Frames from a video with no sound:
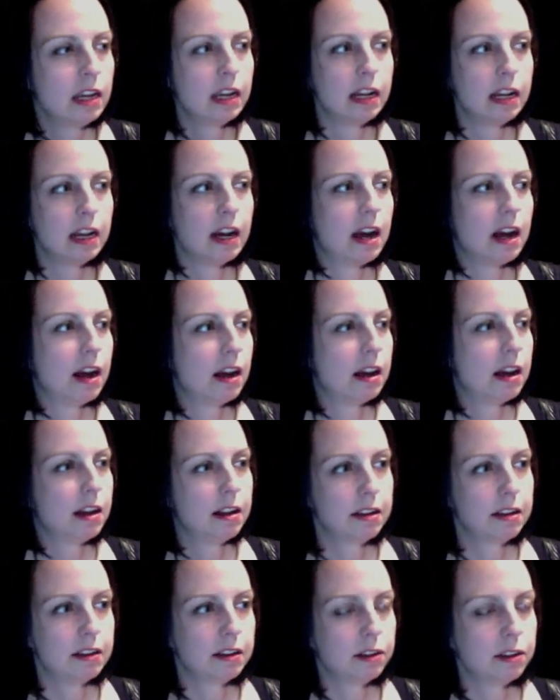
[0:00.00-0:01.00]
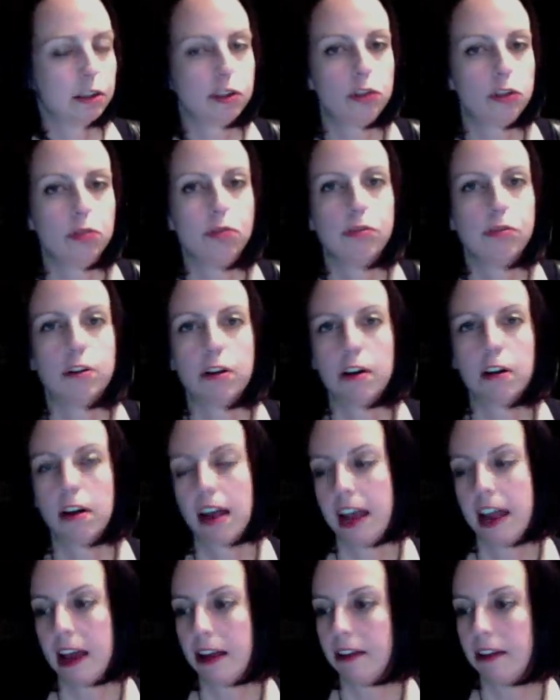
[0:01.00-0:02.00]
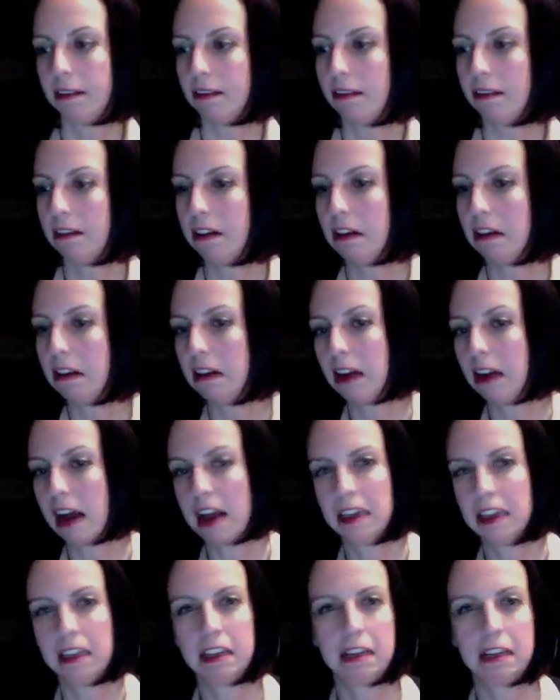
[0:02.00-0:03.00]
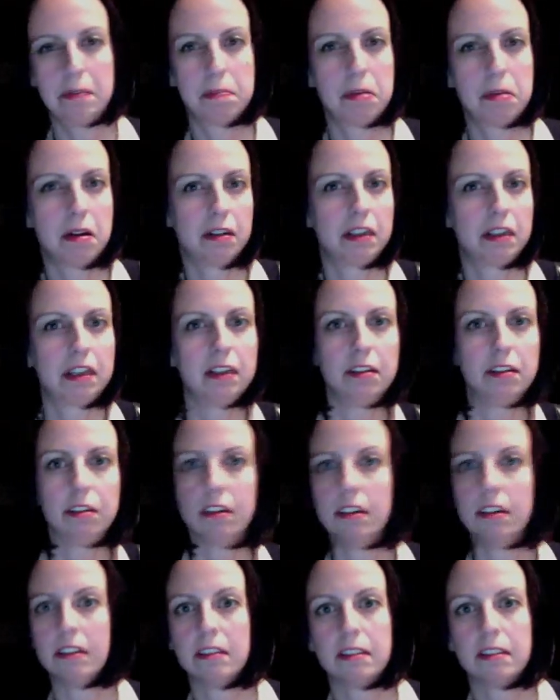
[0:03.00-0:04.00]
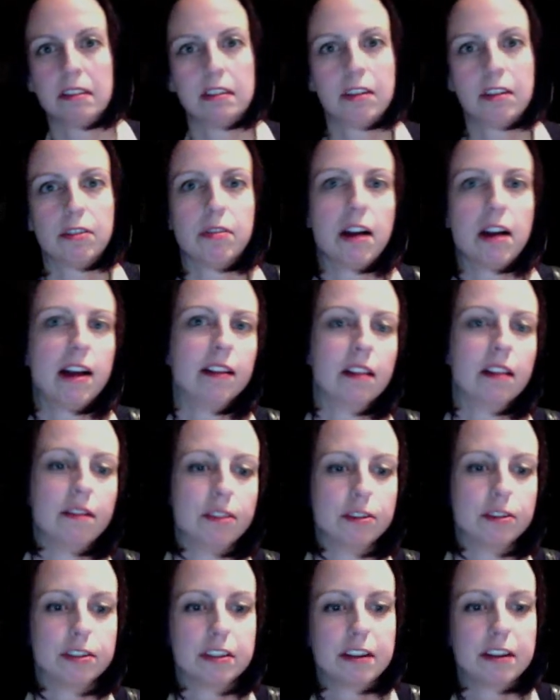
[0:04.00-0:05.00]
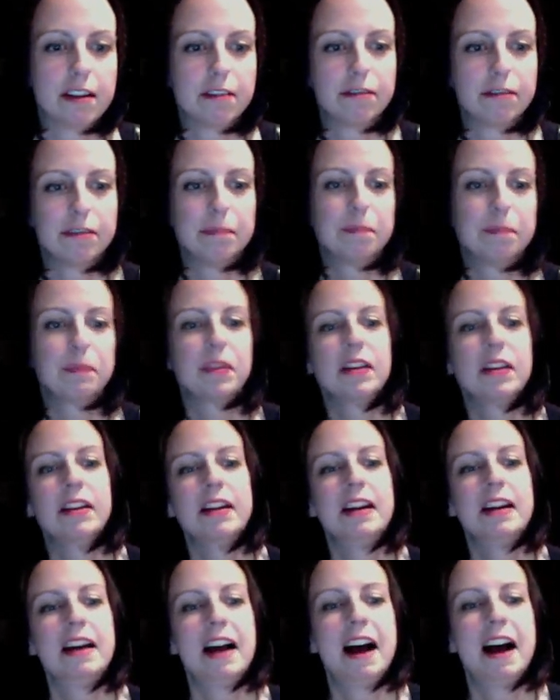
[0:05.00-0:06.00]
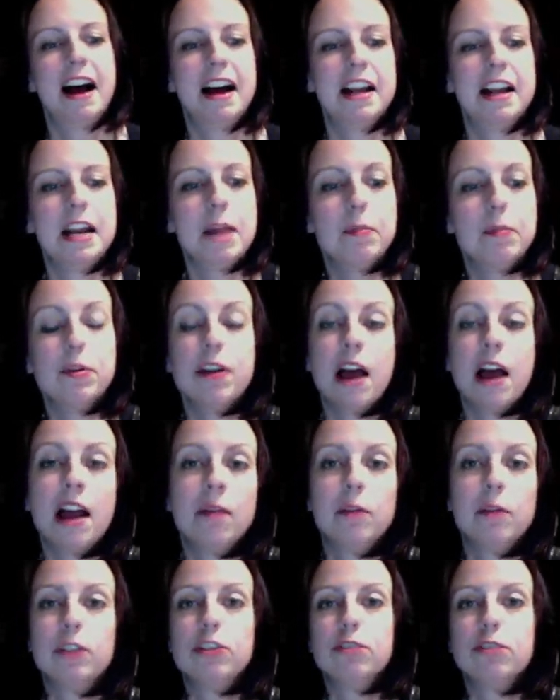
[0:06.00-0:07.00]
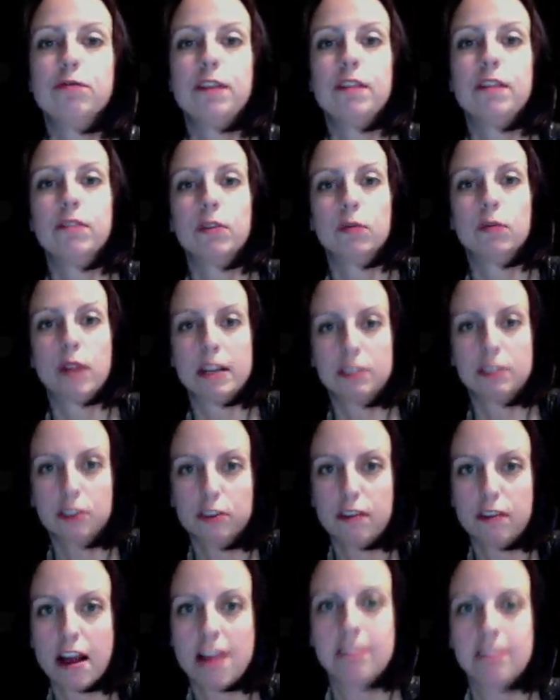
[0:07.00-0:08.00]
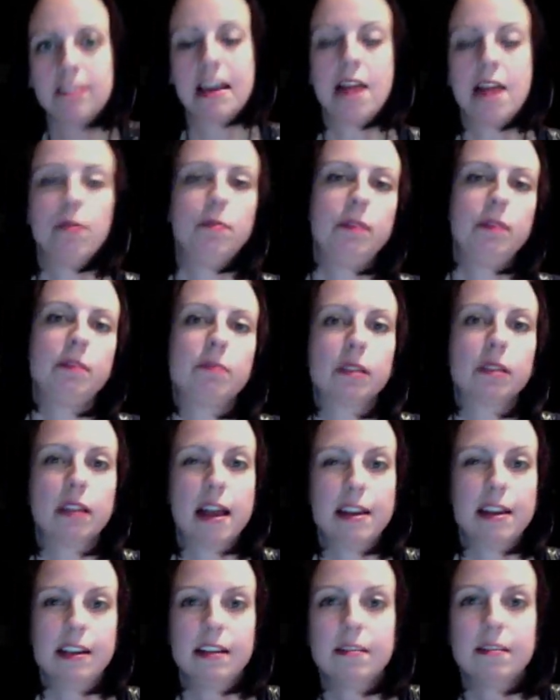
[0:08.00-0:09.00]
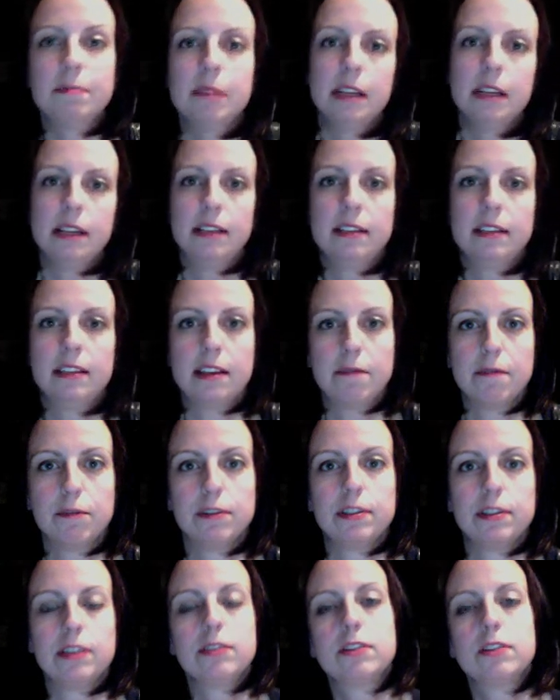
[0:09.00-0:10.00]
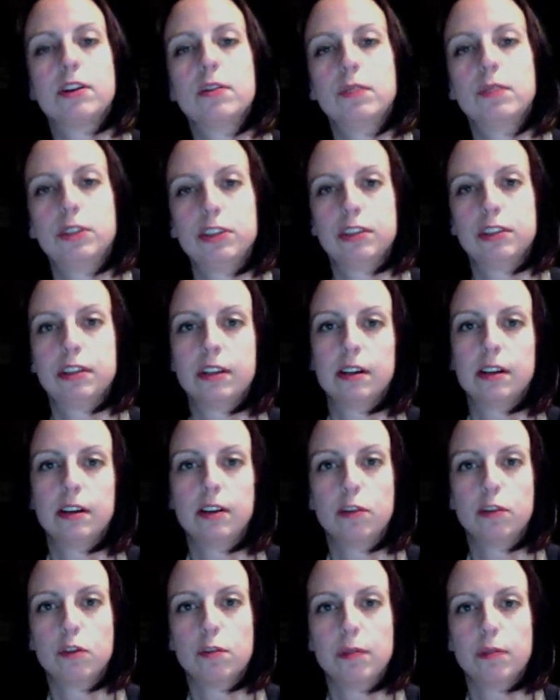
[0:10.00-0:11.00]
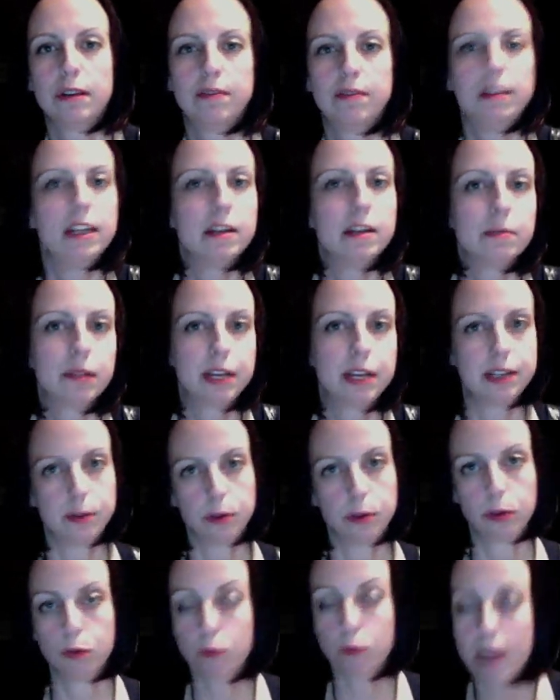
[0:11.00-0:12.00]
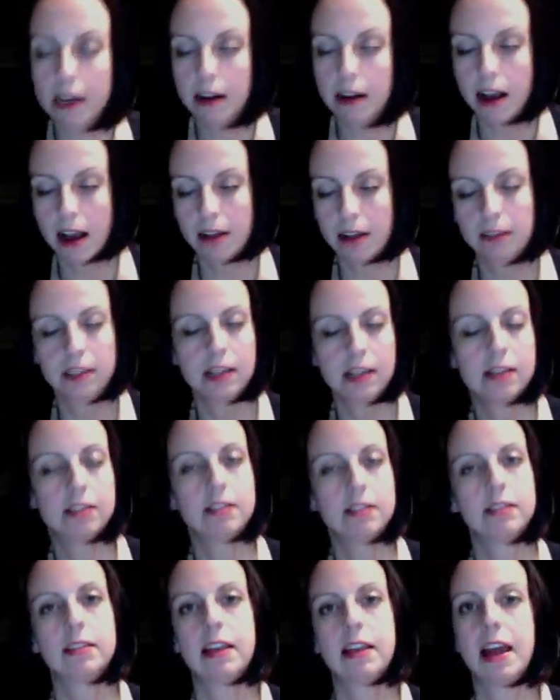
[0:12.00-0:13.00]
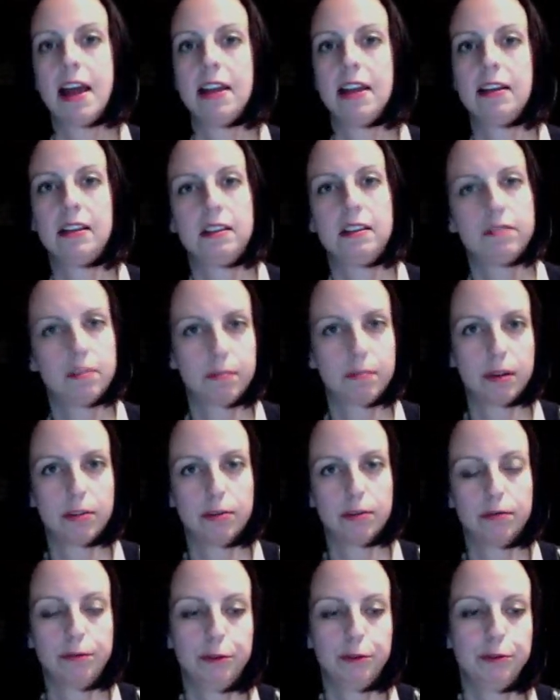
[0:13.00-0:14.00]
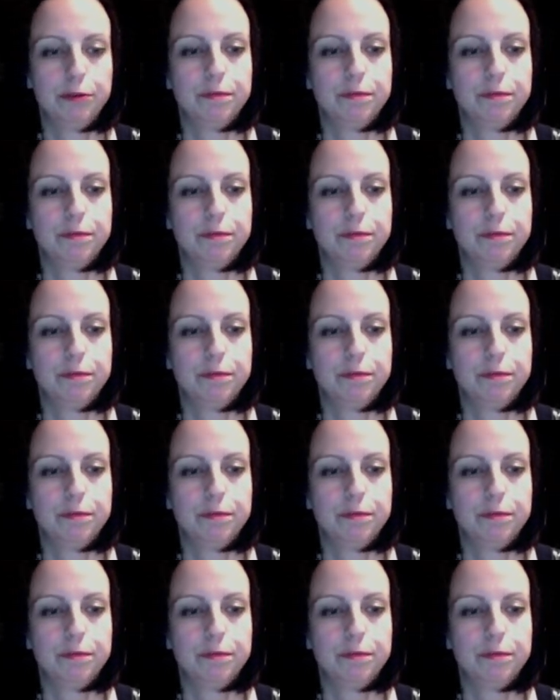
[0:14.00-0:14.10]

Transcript: uh, couture and gothy, punky goodness. So I love their stuff. Uh, number nine, what's your favorite restaurant? That would be Millennium in San Francisco, which is a, a gourmet vegan place with great cocktails and even better food.